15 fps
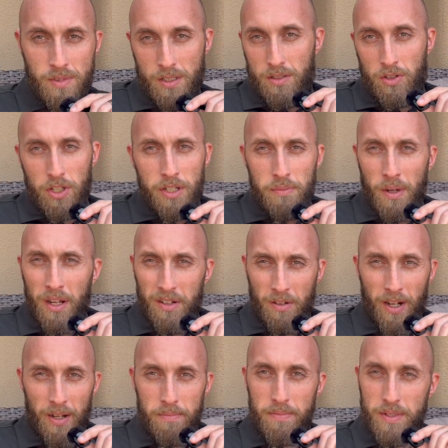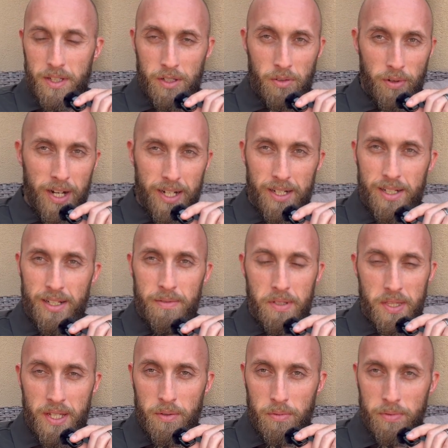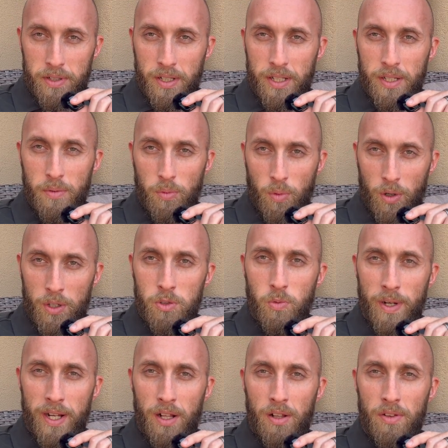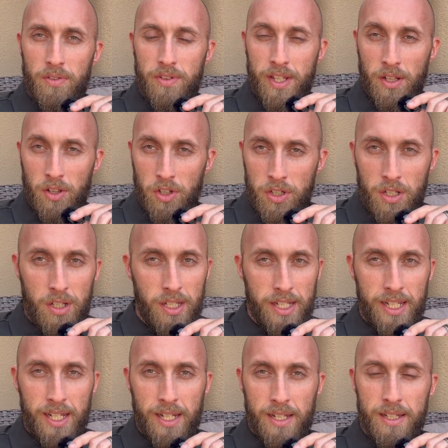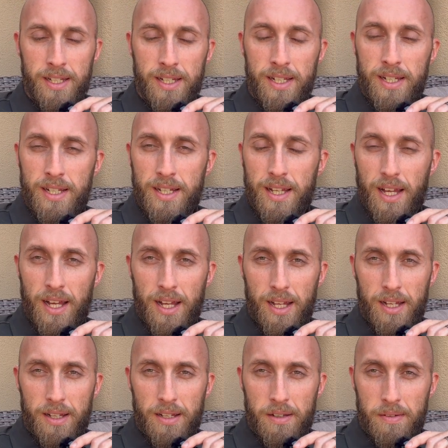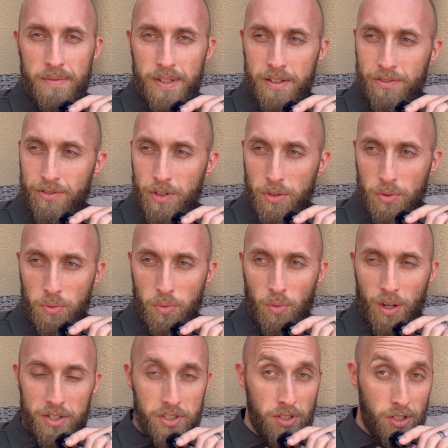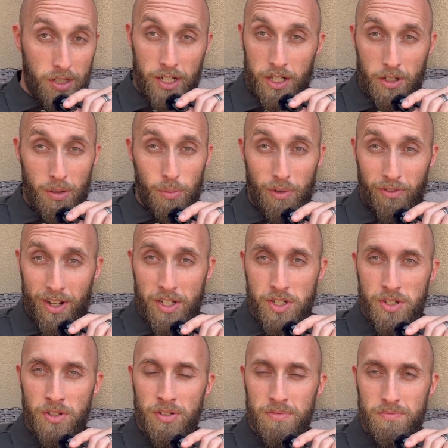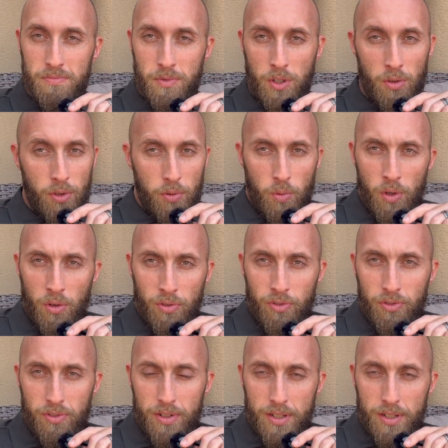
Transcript: look at Monogram. They're great. They really work well. They look clean. If you want to look like you're a professional, go with Wolf.